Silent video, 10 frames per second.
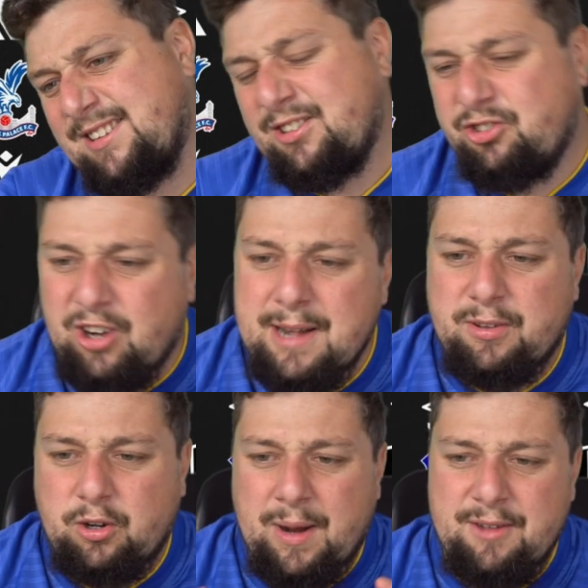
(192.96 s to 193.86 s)
The
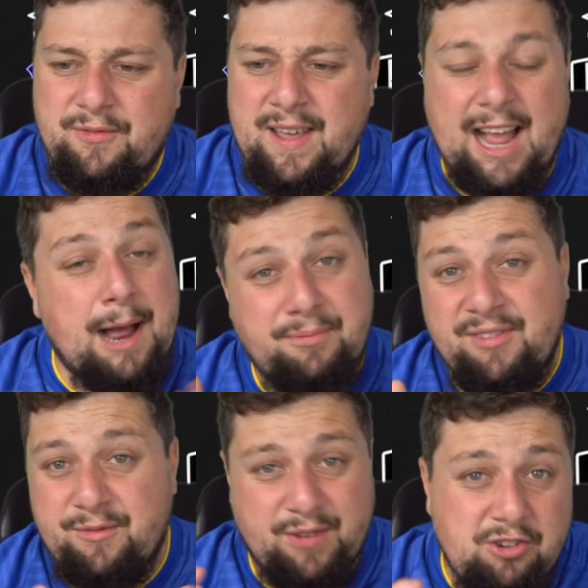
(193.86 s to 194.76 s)
stripes are quite thick. I
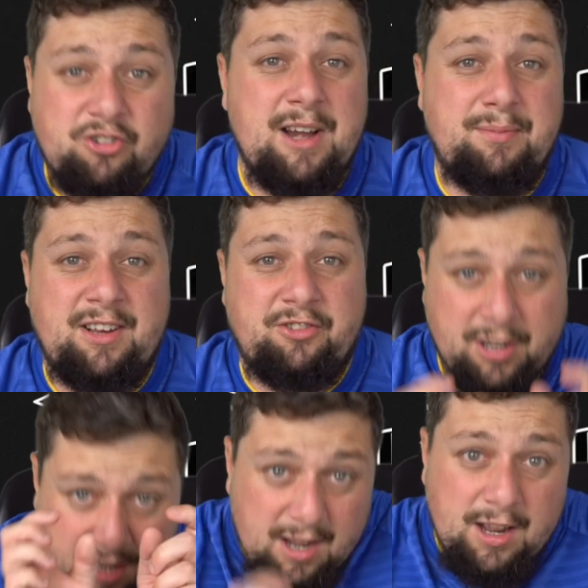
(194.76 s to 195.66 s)
prefer thin stripes,
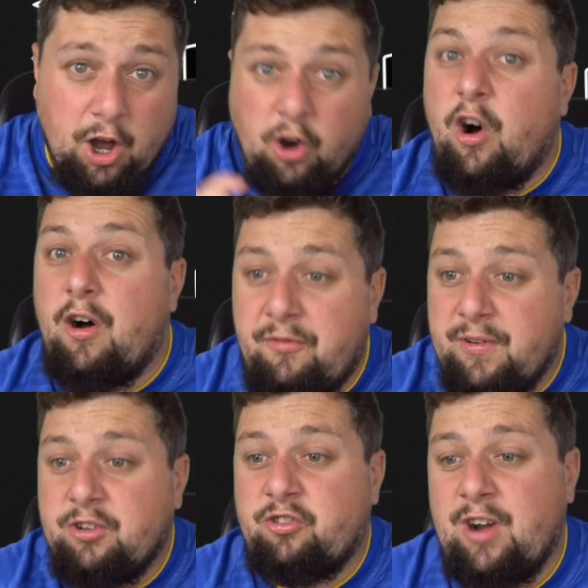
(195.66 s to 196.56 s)
actually. A lot of
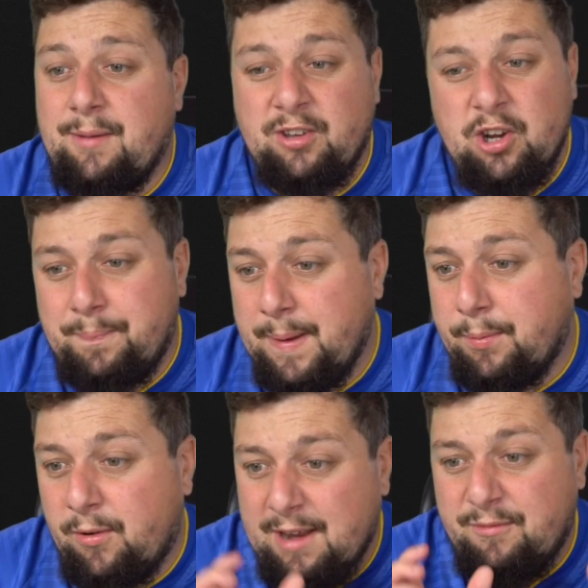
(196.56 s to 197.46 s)
thin stripes. I know
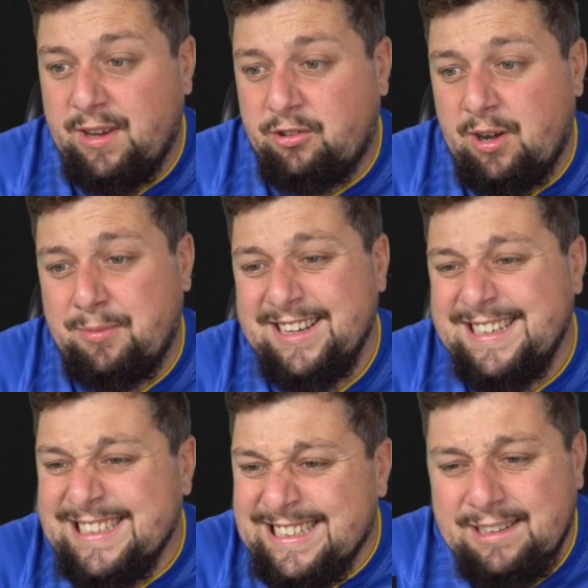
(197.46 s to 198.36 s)
people like thick stripes.
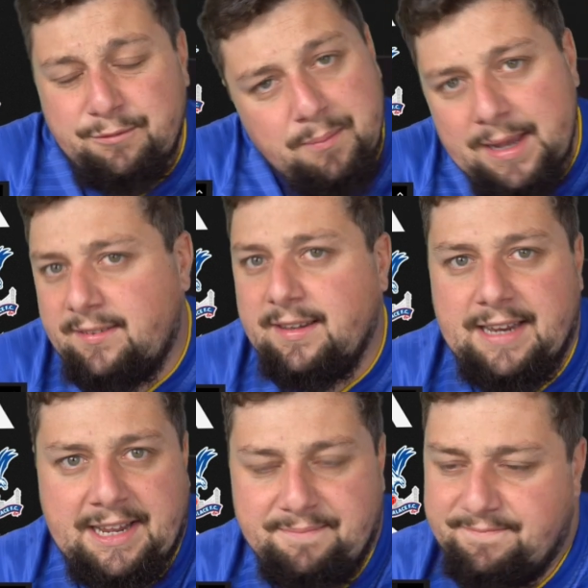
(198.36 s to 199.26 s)
For me, it's in
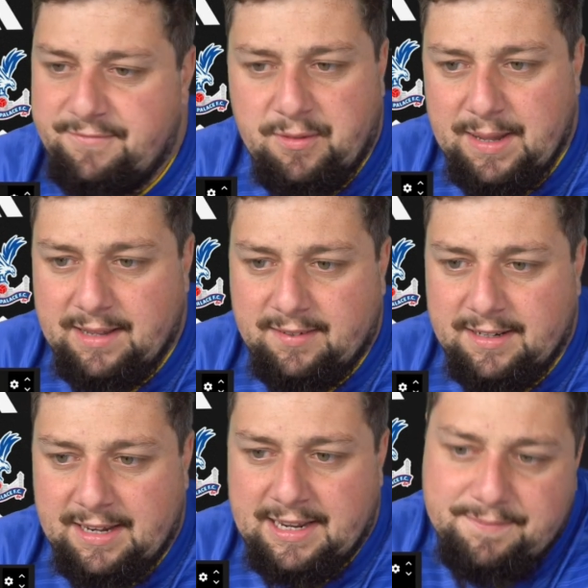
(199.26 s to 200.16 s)
D.
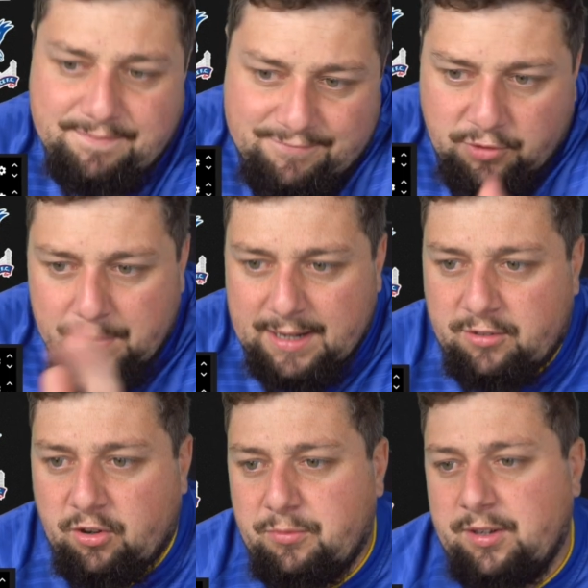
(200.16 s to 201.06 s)
Don't make the
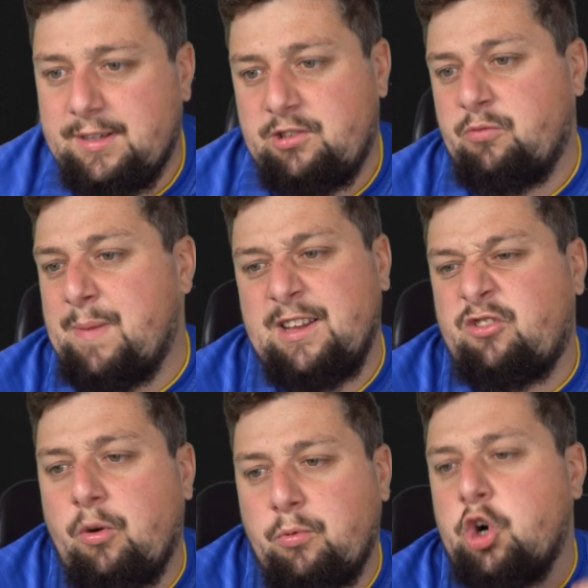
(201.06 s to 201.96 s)

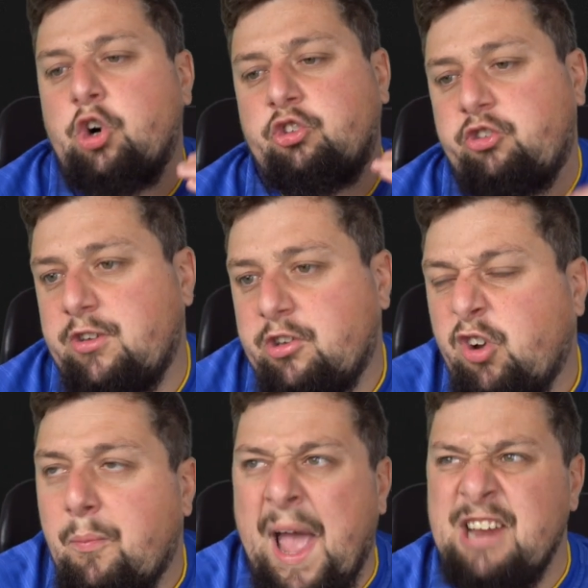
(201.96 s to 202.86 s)
top cut, the
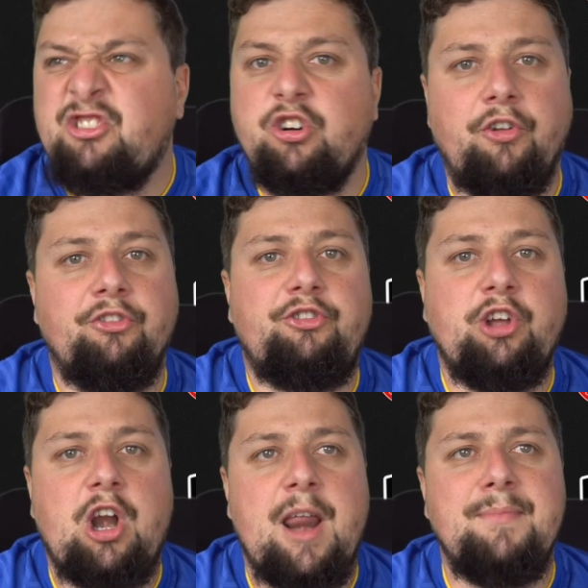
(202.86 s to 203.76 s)
top echelons, the
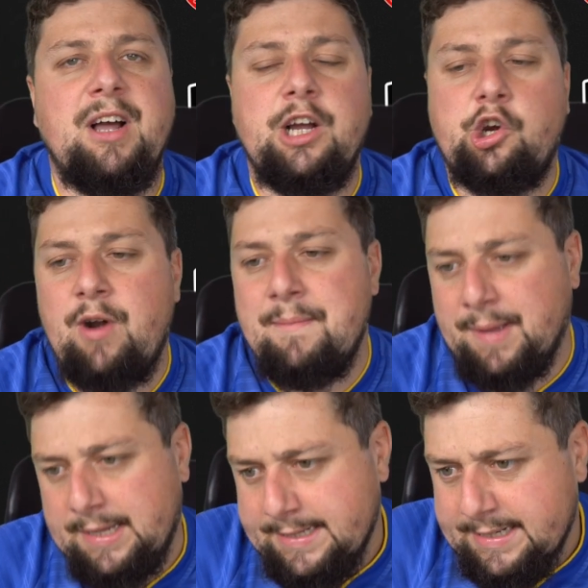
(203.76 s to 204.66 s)
creme de la creme.